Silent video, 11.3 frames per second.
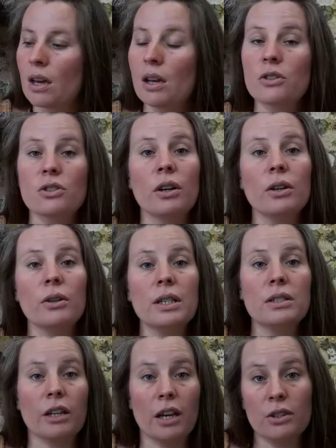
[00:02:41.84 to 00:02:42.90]
So
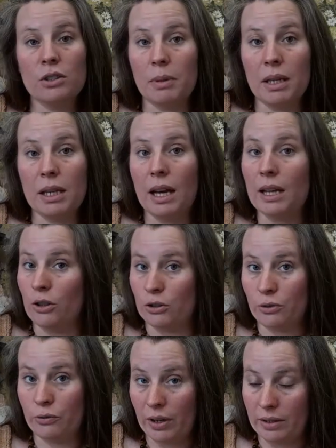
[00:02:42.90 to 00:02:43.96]
it's going to be a lot
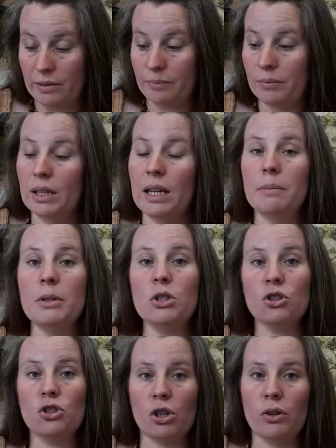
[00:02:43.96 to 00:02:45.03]
of fun. Let me
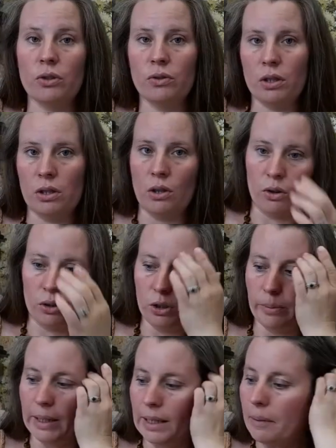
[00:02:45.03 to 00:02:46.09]
just show you the yarn
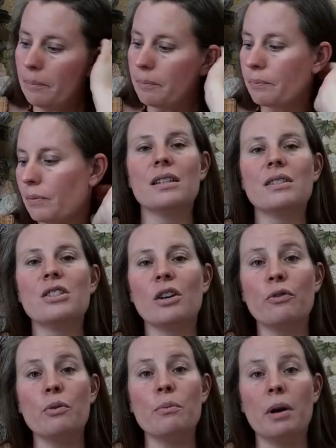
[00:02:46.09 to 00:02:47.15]
quickly. So
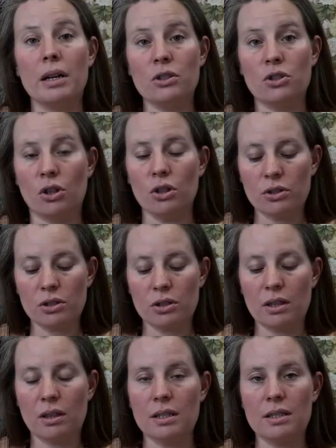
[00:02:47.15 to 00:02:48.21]
for my socks,
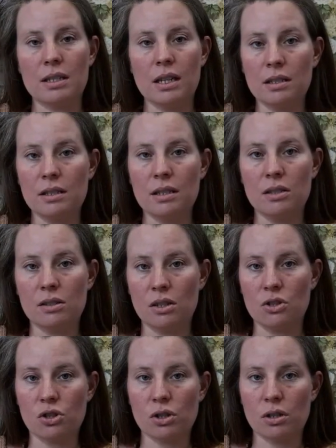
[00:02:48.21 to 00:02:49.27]
the 60
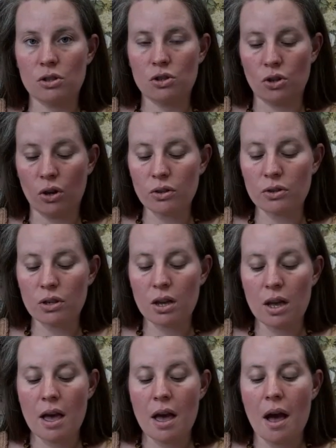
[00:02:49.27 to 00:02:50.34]
stitch socks,
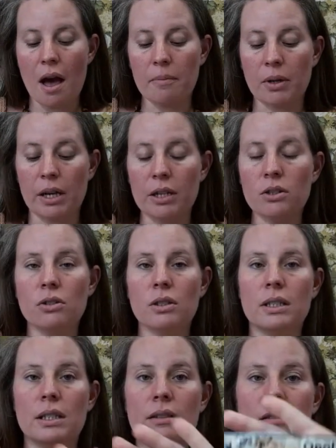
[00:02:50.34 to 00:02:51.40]
I'm going to
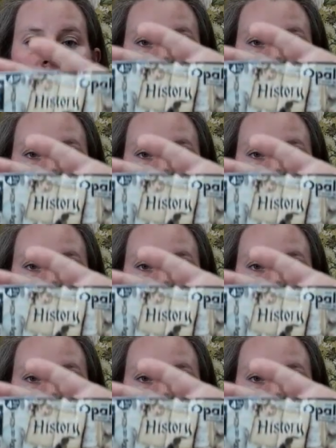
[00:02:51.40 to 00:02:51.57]
knit